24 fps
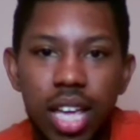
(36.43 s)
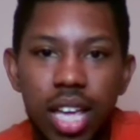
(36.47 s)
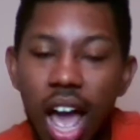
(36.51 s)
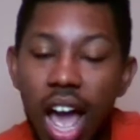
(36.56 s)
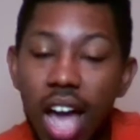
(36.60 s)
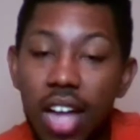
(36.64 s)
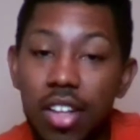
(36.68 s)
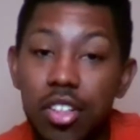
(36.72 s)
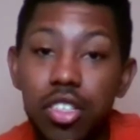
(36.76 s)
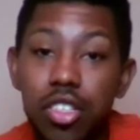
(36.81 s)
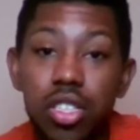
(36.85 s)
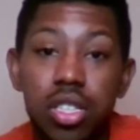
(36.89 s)

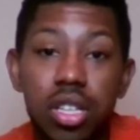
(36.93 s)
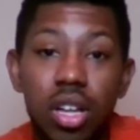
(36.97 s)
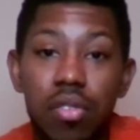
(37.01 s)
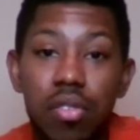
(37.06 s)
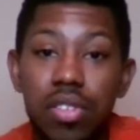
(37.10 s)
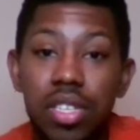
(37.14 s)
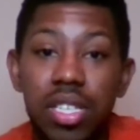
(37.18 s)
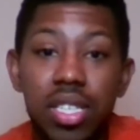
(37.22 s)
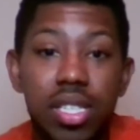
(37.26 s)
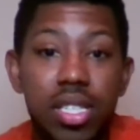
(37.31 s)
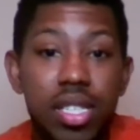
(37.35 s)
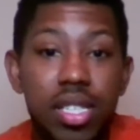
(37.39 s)
I just loved
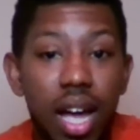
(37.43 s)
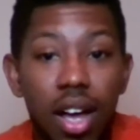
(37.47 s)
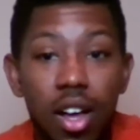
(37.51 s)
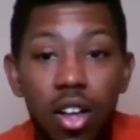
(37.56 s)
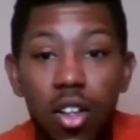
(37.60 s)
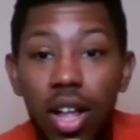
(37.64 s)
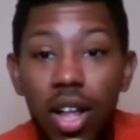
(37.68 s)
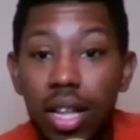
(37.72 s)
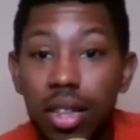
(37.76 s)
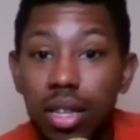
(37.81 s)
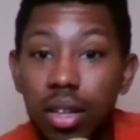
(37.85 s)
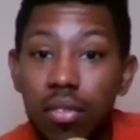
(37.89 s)
his style.
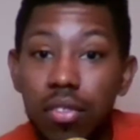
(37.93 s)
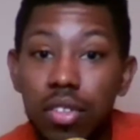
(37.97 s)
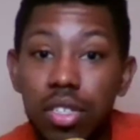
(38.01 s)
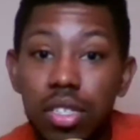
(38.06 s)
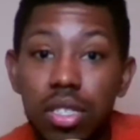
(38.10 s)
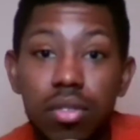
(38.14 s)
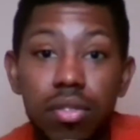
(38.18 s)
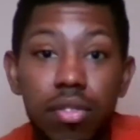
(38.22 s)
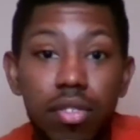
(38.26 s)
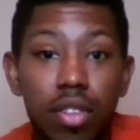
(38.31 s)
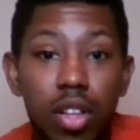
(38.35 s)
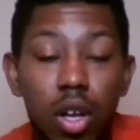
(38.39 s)
I loved his
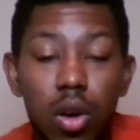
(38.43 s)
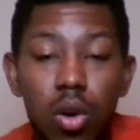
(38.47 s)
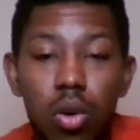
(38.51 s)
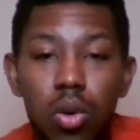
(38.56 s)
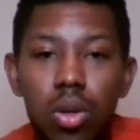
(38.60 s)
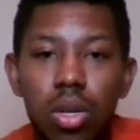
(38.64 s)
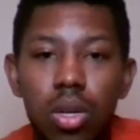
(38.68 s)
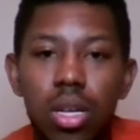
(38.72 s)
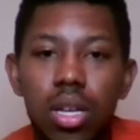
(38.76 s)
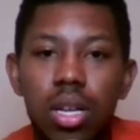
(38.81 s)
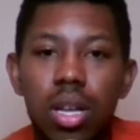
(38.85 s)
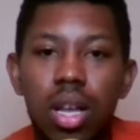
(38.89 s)
flow.